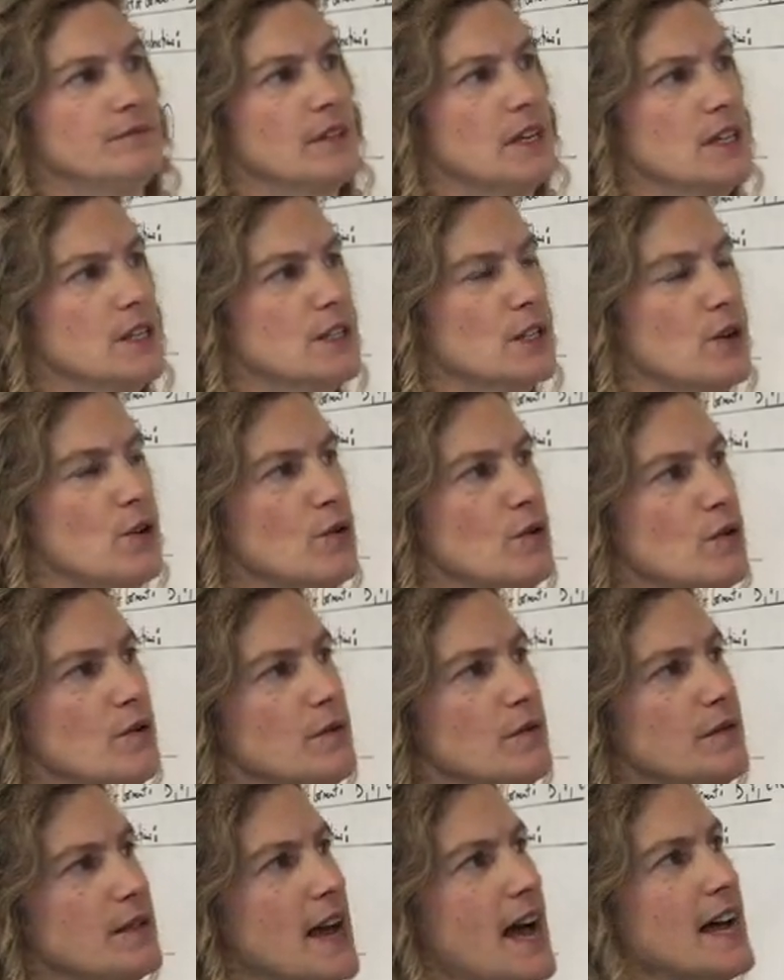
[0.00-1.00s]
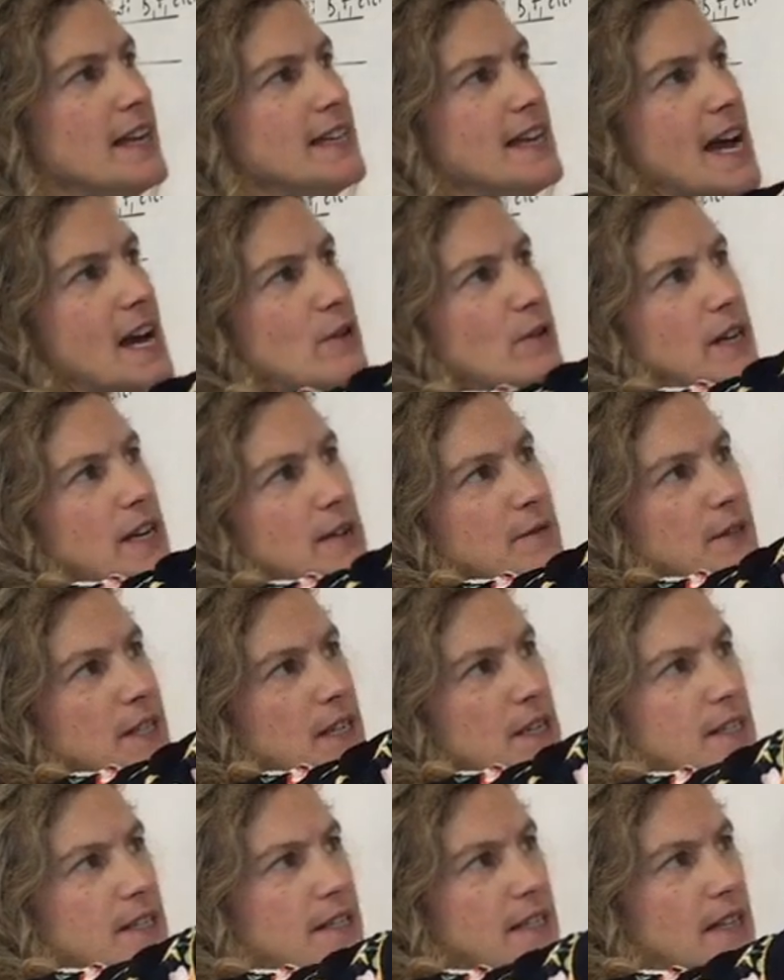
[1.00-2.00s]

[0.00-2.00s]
So that now gives us